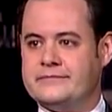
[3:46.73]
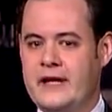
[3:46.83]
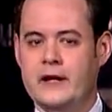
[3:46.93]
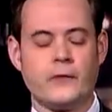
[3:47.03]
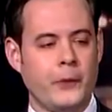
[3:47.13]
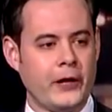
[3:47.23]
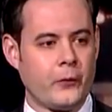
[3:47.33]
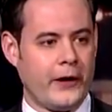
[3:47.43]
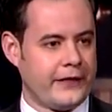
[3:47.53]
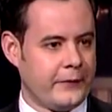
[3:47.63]
And it's weird
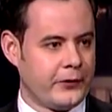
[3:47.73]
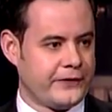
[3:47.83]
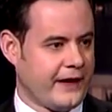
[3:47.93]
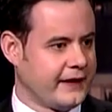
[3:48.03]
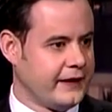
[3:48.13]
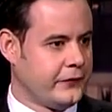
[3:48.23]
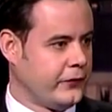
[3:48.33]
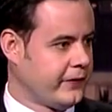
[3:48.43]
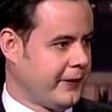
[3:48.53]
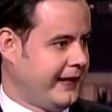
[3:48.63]
where they were selling it, too.
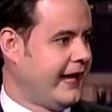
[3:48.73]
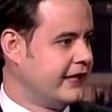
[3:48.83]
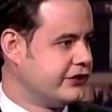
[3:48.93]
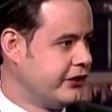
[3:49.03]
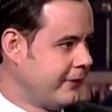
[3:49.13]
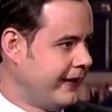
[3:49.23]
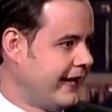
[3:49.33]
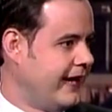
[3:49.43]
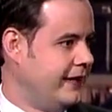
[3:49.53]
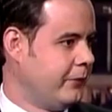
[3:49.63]
Is it by the cashier, by the
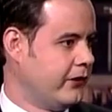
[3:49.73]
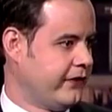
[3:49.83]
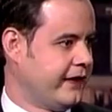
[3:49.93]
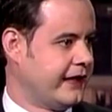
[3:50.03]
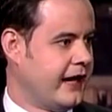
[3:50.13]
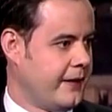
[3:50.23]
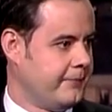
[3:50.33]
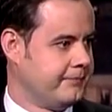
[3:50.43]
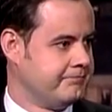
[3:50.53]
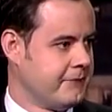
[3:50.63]
candy bars and the
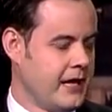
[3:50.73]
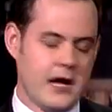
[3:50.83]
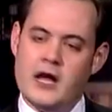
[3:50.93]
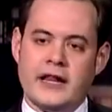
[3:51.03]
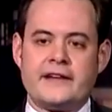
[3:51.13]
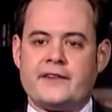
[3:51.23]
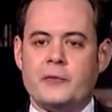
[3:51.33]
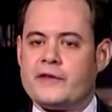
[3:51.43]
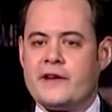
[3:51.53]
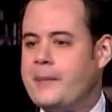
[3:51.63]
gum? Like
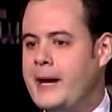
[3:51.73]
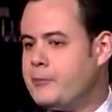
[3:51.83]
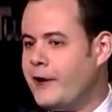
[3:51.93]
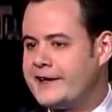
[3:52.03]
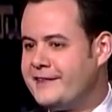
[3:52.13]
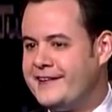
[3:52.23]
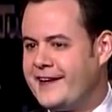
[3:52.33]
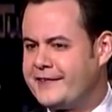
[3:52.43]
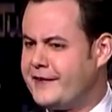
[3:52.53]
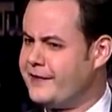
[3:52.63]
someone's gonna buy a pregnancy
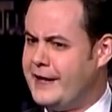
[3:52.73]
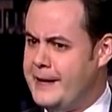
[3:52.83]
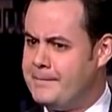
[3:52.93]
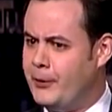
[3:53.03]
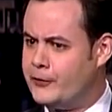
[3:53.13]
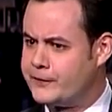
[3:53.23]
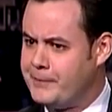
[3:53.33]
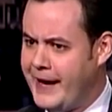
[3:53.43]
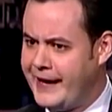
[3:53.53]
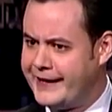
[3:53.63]
test as an impulse
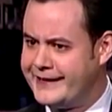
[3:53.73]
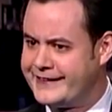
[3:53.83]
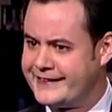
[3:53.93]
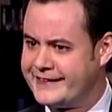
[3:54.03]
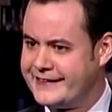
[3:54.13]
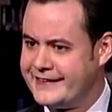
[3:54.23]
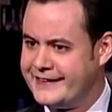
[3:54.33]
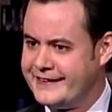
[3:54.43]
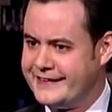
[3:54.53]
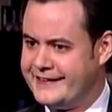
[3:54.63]
buy?
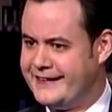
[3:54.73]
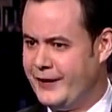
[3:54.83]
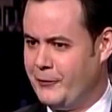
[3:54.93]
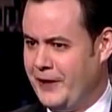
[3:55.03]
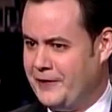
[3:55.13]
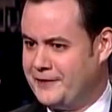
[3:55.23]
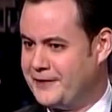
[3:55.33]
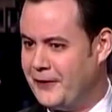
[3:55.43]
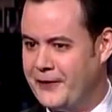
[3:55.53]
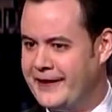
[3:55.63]
At the
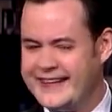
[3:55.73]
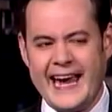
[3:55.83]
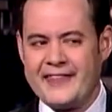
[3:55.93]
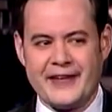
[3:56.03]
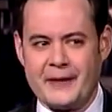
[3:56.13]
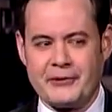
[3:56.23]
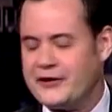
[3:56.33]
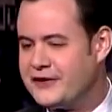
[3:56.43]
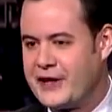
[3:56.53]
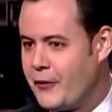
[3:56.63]
store? Like, yeah, I think I'm
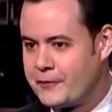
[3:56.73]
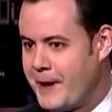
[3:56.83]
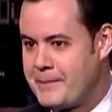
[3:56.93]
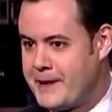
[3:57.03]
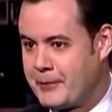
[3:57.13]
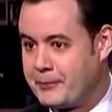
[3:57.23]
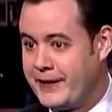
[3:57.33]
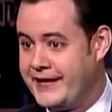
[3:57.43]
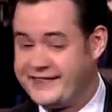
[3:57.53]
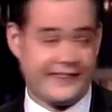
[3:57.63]
good to go with my paper
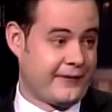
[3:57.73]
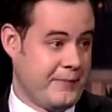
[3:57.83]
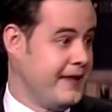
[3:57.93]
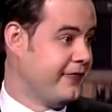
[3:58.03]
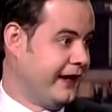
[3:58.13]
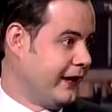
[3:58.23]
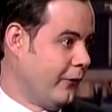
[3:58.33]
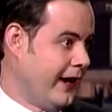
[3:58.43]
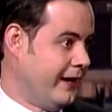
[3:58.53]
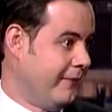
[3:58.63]
plates. That's the main thing
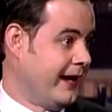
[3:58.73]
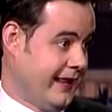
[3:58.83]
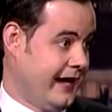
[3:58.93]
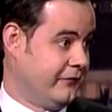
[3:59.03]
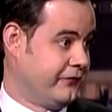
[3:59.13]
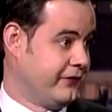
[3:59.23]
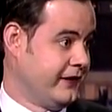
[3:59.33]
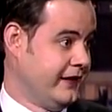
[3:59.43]
going on in my life